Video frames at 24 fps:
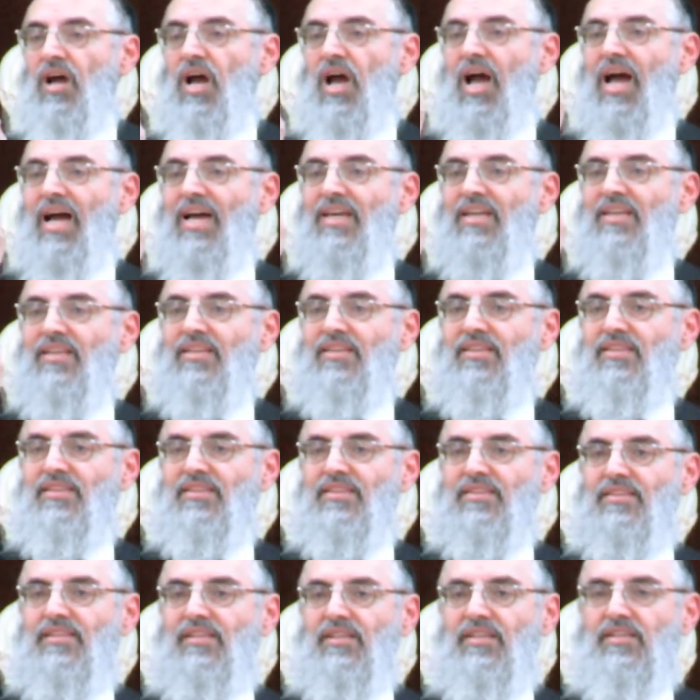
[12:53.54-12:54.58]
I
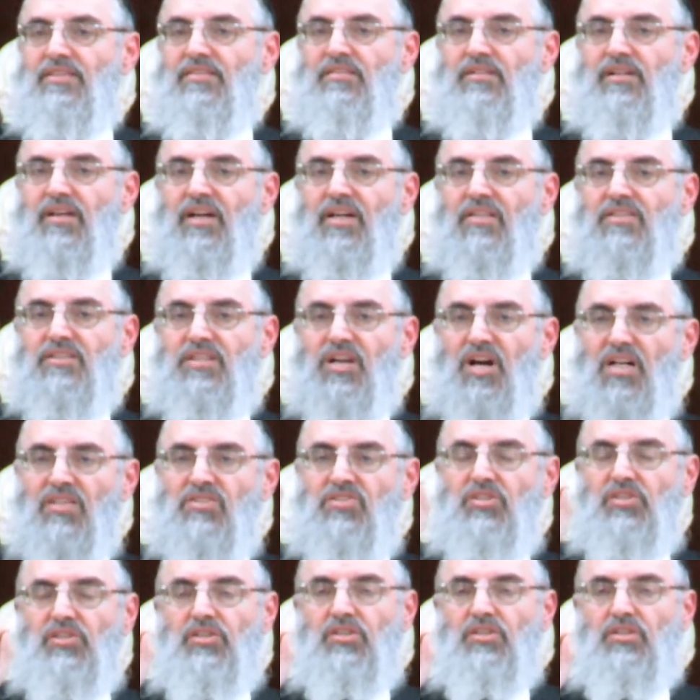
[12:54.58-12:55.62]
did
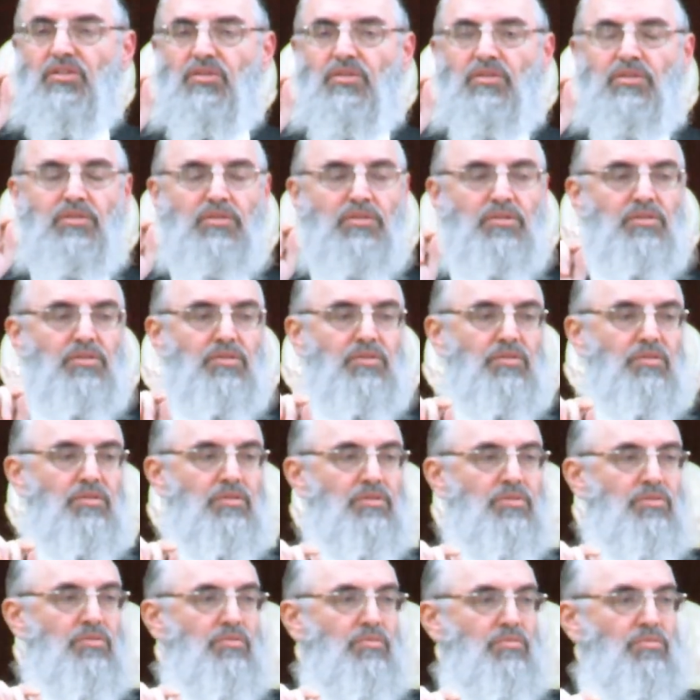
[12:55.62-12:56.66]
chatati,
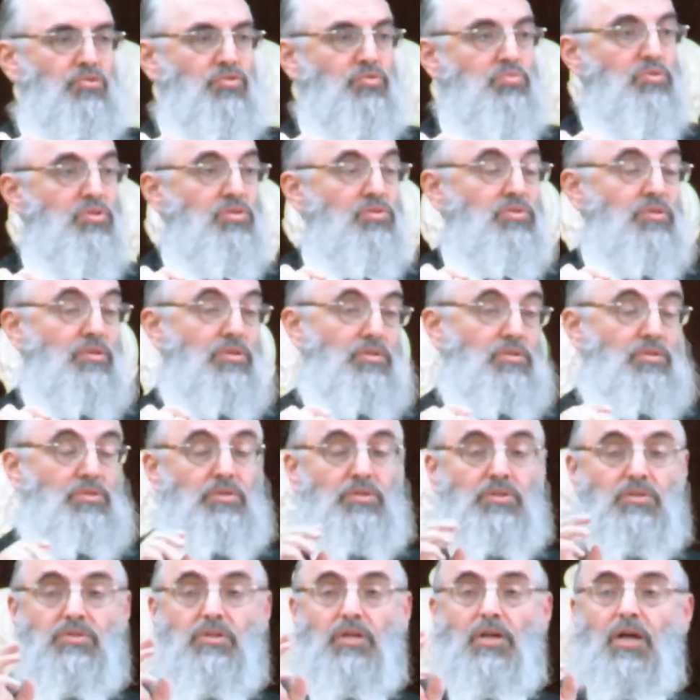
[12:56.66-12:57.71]
which means, or
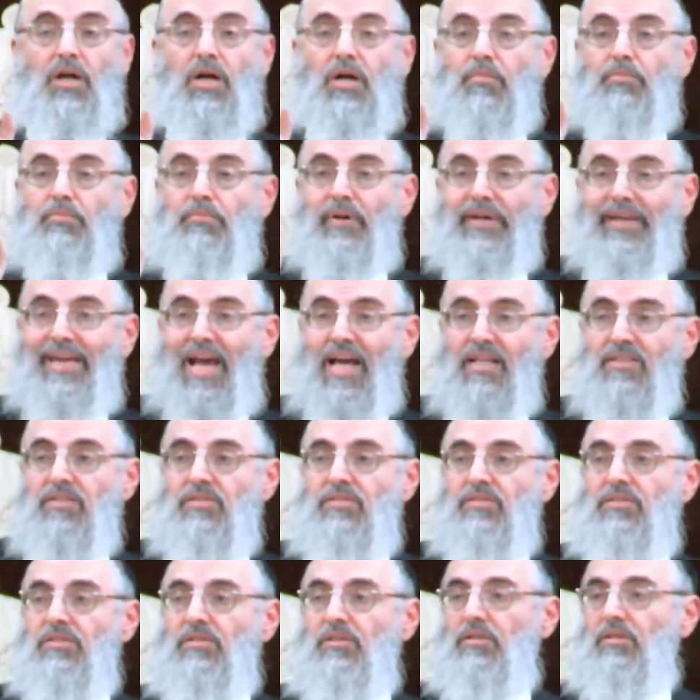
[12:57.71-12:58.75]
you say,
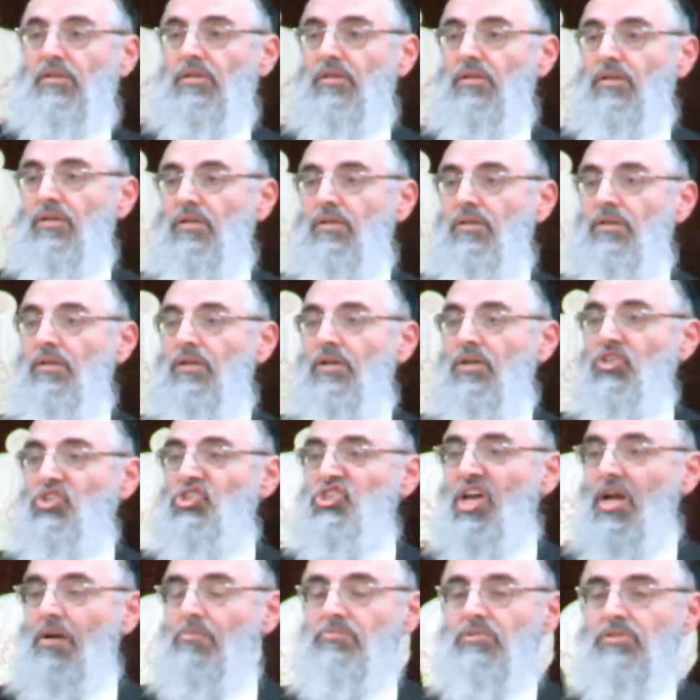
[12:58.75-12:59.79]
bagadati,
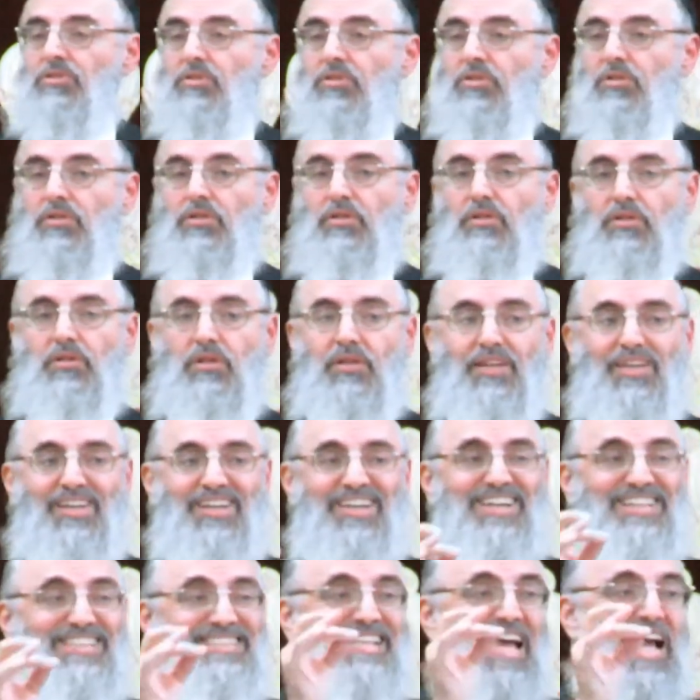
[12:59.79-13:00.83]
ashamti,
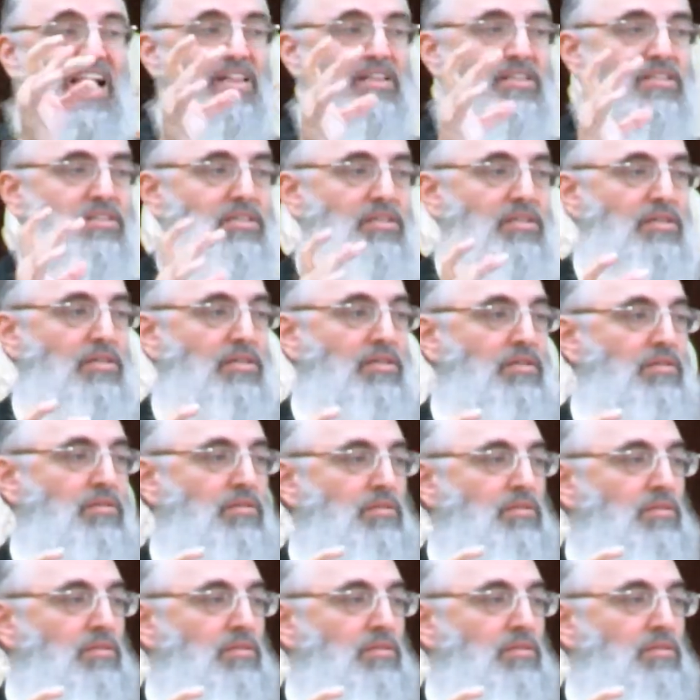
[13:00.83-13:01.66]
gazalti.